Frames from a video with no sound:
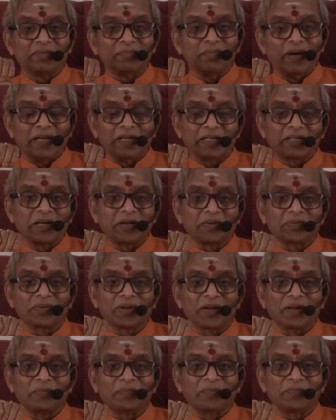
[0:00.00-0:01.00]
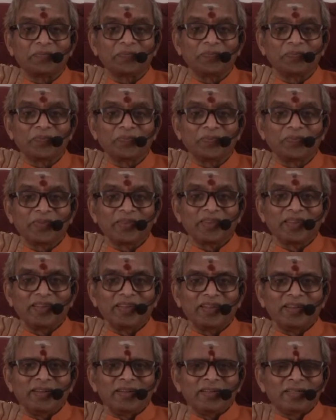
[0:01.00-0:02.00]
Mahishasura.
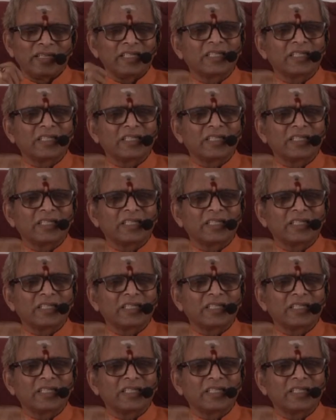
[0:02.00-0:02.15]
She